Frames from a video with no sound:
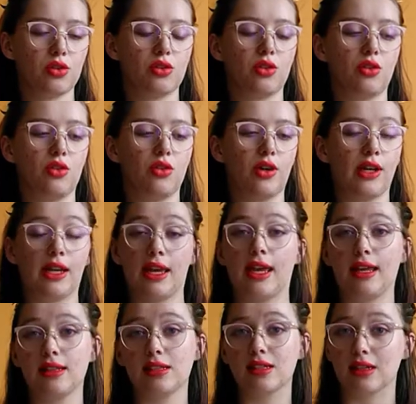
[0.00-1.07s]
so
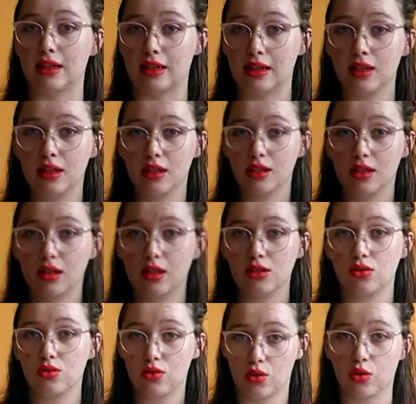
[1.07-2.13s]
enhancing
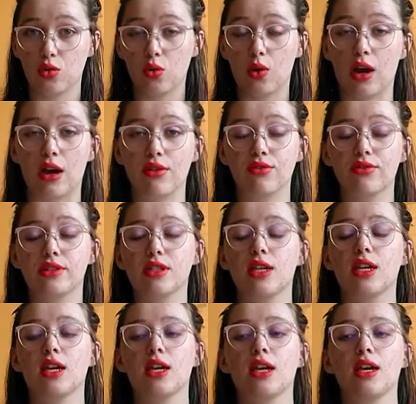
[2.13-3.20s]
to your craft
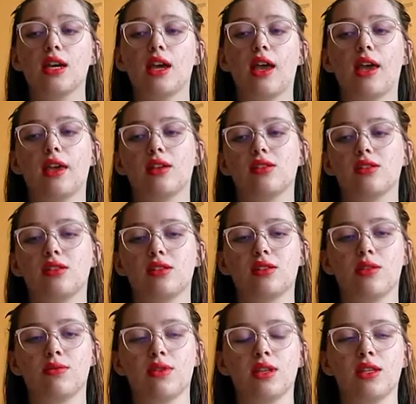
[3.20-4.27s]
is
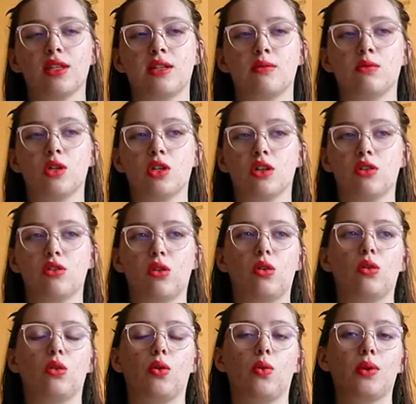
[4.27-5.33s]
something that I'm gonna
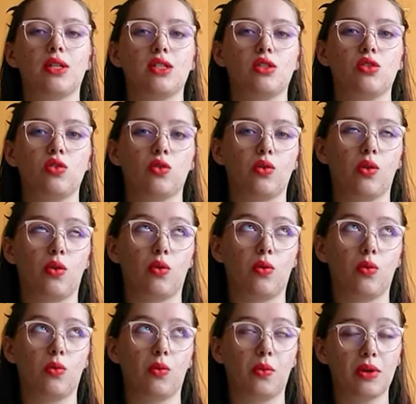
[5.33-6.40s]
call a
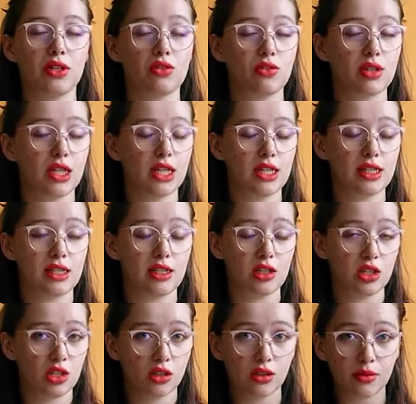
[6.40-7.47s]

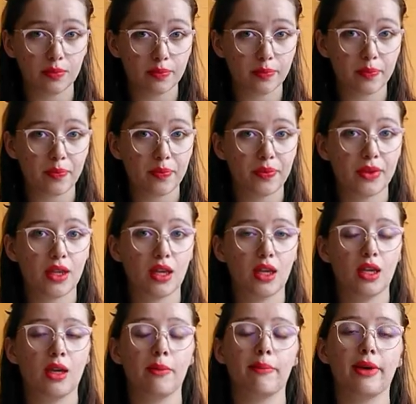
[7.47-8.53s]
ritualization.
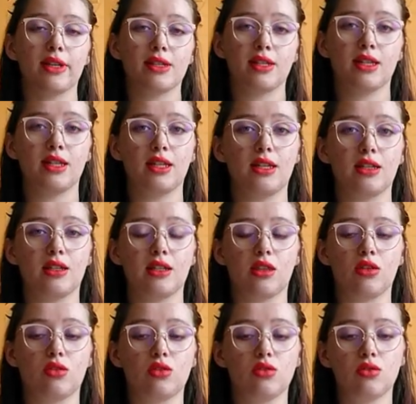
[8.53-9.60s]
Basically,
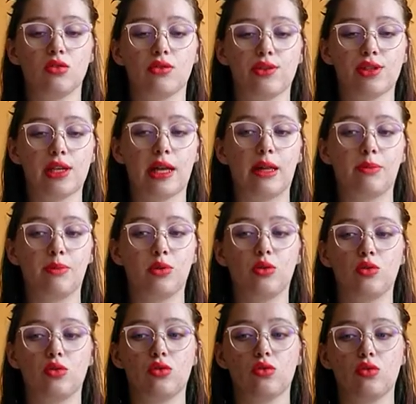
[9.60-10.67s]
the tools help
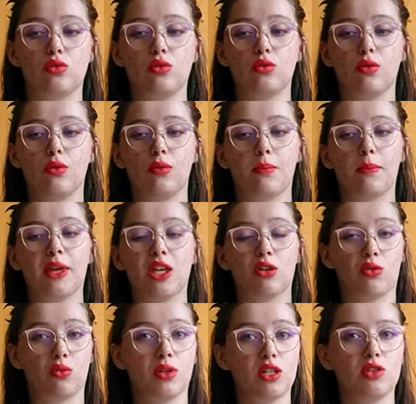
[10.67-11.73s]
you to make
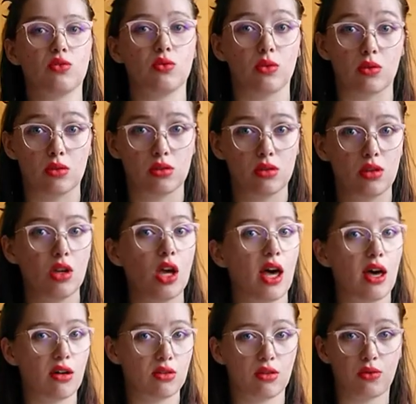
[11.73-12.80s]
a ritual
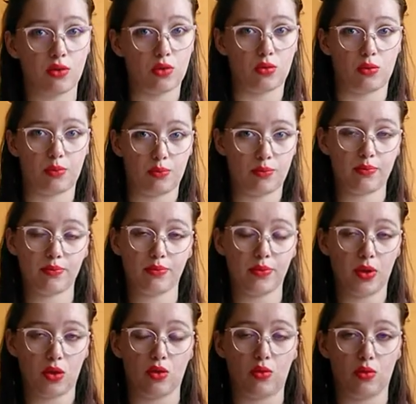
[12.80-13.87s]
out of your
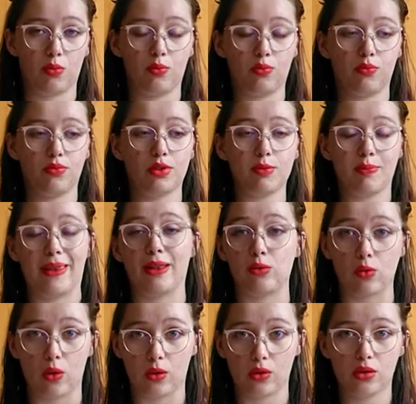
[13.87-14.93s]
spell
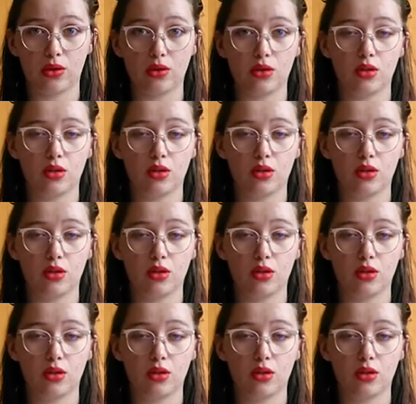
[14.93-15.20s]
work.